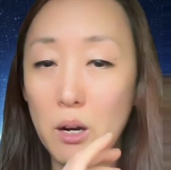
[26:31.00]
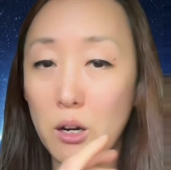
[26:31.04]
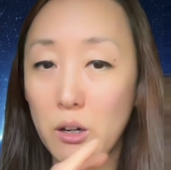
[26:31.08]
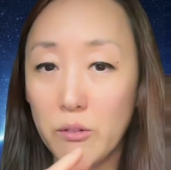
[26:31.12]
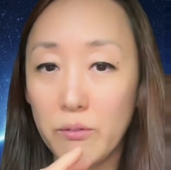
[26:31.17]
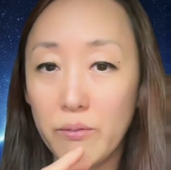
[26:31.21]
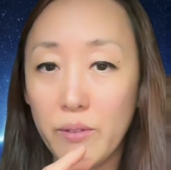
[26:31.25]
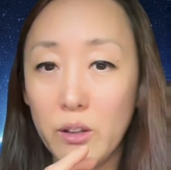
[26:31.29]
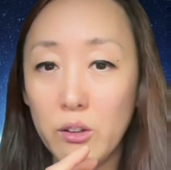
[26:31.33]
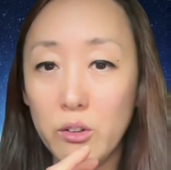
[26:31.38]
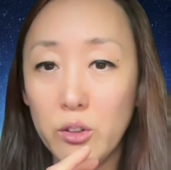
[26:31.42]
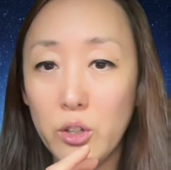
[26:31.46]

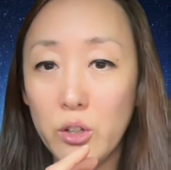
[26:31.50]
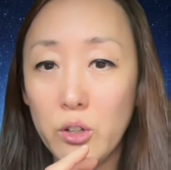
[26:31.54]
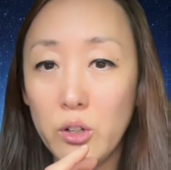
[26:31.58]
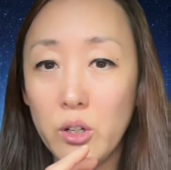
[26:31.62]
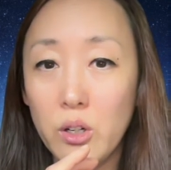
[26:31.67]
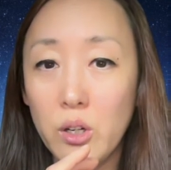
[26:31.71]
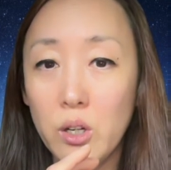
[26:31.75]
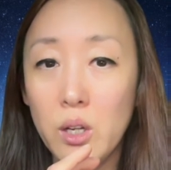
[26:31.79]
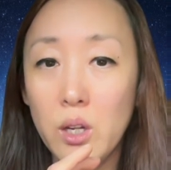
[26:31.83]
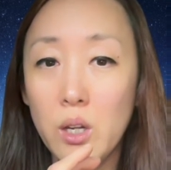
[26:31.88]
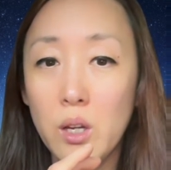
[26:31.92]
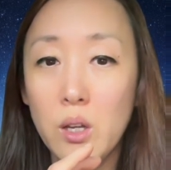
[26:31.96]
failure,
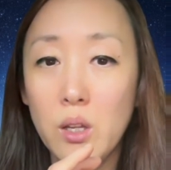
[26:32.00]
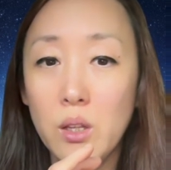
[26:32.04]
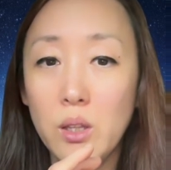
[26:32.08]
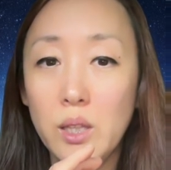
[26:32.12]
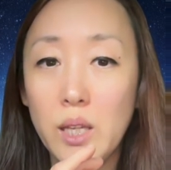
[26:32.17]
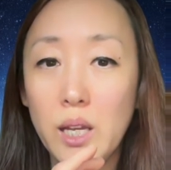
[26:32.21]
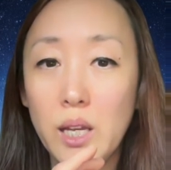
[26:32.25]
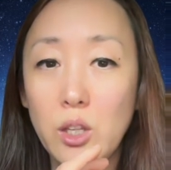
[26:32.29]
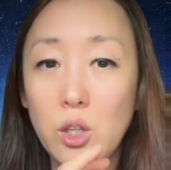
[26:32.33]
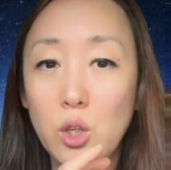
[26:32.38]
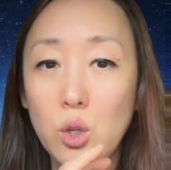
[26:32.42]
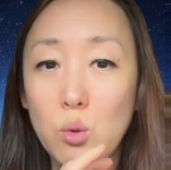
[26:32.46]

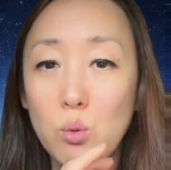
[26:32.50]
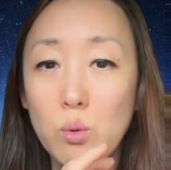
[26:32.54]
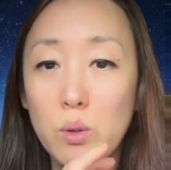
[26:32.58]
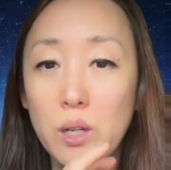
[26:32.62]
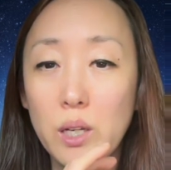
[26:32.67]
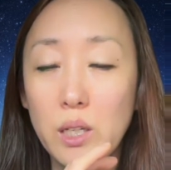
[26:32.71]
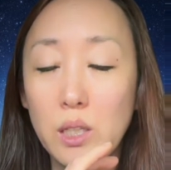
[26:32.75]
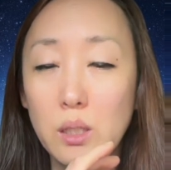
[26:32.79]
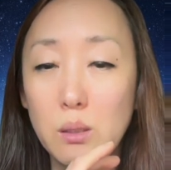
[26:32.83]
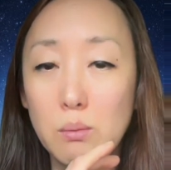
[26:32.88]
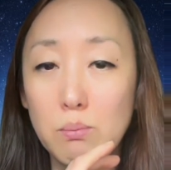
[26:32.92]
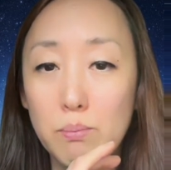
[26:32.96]
then you would
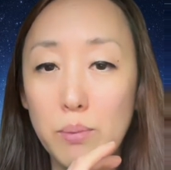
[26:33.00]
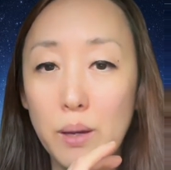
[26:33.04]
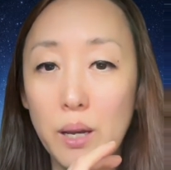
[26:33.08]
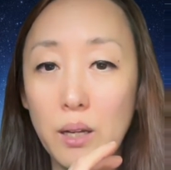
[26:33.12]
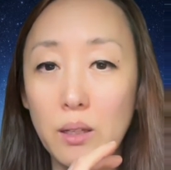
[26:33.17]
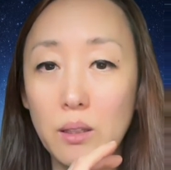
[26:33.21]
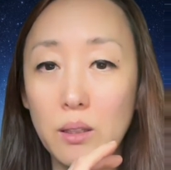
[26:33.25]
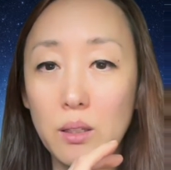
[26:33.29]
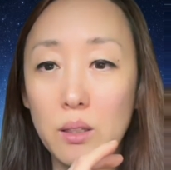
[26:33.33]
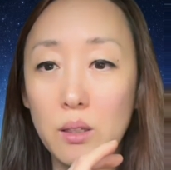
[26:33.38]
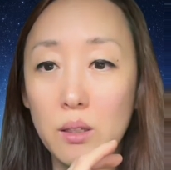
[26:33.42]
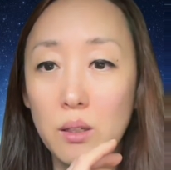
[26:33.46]

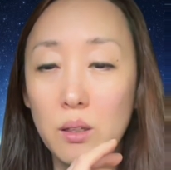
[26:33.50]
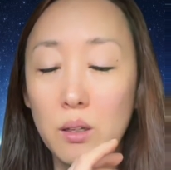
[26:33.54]
expect